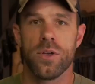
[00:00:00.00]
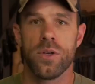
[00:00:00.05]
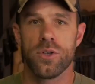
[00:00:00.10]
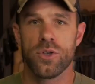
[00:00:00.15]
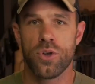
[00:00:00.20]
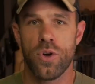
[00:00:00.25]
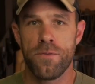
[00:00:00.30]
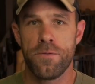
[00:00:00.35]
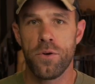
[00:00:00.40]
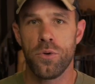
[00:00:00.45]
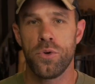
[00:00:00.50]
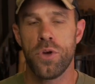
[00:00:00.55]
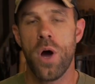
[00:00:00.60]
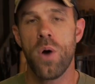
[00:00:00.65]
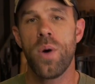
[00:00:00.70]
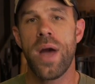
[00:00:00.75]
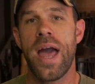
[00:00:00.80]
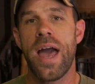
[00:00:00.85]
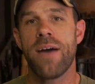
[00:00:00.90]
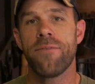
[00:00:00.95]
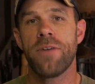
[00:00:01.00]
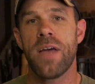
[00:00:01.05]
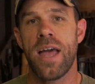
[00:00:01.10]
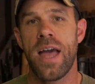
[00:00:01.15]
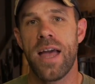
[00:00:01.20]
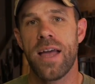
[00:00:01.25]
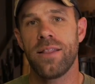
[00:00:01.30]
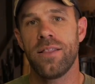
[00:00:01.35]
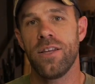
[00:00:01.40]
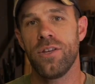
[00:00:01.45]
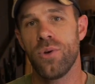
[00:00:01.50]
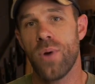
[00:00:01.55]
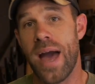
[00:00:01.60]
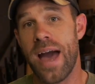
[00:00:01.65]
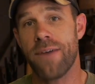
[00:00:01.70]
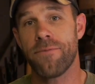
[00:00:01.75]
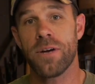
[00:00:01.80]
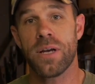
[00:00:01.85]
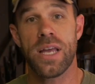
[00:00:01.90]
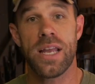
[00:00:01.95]
So if you don't have a head that you have
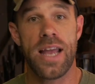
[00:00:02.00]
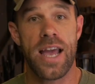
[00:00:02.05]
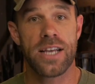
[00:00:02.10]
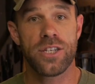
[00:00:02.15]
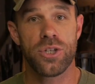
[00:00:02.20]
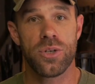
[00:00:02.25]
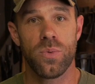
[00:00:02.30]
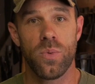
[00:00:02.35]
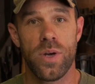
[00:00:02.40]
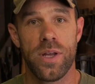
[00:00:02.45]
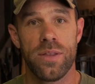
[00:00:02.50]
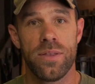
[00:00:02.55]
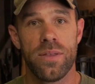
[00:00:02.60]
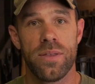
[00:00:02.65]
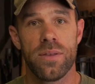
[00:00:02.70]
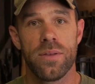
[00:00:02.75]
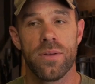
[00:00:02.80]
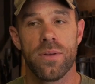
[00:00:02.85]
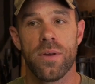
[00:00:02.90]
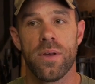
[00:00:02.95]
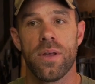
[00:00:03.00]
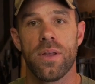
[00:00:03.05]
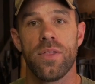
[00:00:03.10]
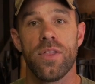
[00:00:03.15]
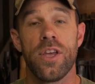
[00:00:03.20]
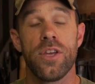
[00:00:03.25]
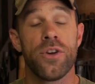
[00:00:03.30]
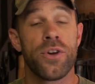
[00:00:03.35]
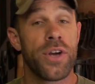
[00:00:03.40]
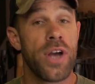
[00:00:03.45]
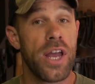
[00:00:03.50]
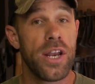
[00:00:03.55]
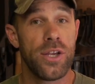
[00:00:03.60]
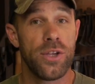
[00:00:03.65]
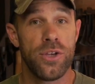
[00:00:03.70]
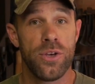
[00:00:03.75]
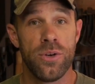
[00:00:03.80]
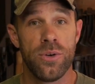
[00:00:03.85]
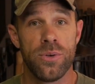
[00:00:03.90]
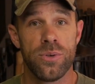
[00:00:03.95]
a connection with, that you're going to
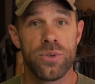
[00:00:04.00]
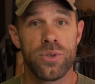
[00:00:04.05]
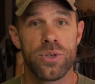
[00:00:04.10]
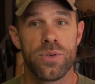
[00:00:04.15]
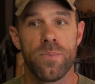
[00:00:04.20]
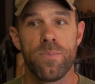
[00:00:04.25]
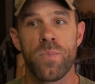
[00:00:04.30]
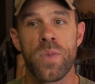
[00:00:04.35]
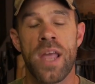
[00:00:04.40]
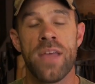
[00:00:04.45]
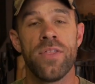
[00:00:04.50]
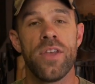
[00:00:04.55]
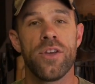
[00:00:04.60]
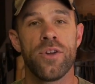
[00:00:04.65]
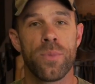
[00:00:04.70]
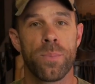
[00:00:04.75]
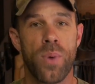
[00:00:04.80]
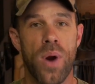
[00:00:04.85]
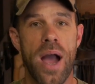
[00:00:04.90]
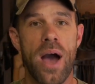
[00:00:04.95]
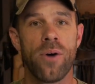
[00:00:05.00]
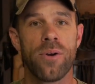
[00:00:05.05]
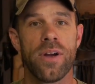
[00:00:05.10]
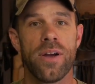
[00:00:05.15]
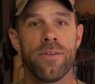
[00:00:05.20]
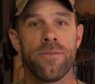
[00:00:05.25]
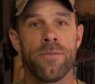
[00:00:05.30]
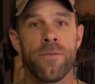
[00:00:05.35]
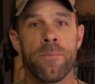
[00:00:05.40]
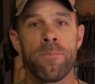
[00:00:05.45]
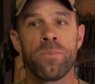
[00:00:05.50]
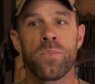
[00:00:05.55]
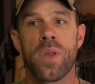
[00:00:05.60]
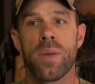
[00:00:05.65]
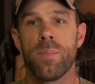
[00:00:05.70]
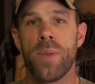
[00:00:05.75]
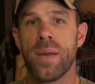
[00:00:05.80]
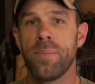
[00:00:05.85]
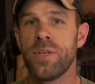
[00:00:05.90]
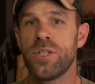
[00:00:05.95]
use, and that you're proud of,
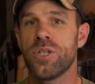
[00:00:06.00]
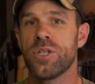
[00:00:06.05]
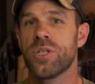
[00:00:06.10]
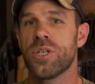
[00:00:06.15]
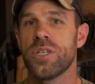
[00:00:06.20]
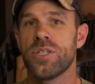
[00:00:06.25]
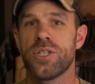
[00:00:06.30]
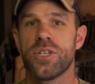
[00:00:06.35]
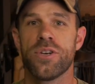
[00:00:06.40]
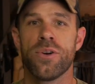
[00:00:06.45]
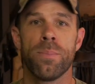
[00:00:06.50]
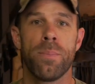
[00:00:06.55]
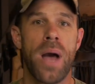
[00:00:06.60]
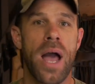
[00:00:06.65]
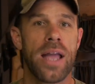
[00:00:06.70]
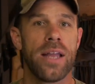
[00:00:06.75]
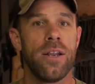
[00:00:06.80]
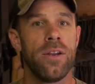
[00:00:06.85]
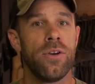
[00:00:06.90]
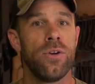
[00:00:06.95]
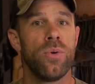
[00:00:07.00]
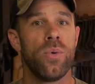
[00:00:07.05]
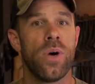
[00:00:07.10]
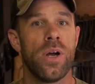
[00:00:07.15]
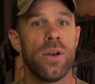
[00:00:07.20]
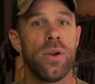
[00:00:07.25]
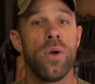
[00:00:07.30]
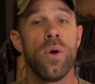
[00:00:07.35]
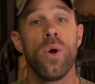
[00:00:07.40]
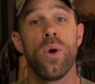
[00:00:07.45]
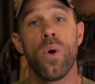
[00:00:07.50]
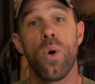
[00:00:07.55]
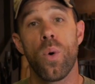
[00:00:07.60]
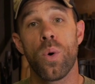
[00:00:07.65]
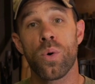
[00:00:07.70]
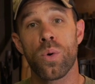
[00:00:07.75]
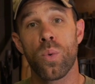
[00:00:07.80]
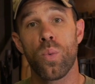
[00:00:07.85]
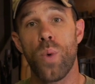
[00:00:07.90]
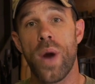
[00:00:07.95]
maybe just consider buying a new one
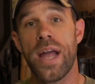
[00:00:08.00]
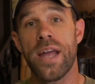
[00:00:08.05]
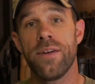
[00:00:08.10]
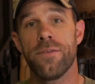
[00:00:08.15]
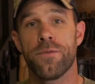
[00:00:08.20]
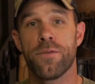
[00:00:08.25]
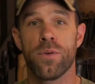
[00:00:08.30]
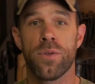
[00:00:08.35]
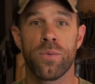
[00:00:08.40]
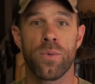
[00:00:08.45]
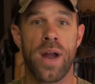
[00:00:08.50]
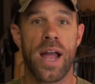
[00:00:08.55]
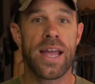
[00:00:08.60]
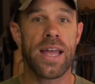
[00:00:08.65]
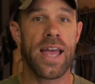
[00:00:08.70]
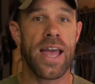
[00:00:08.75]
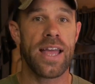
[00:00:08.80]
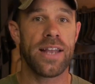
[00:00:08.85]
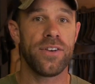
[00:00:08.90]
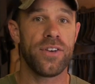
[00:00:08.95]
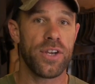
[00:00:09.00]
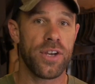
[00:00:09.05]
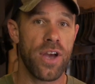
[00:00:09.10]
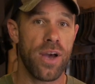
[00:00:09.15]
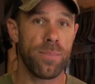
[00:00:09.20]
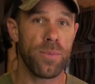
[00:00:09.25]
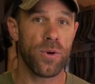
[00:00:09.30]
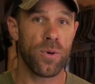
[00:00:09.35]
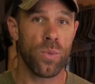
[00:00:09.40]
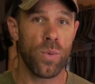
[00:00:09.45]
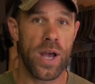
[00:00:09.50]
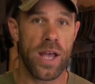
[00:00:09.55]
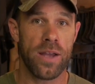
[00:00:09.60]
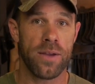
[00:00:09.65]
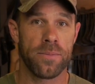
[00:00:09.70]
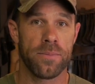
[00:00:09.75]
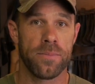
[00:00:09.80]
or wait for the right head to come your way.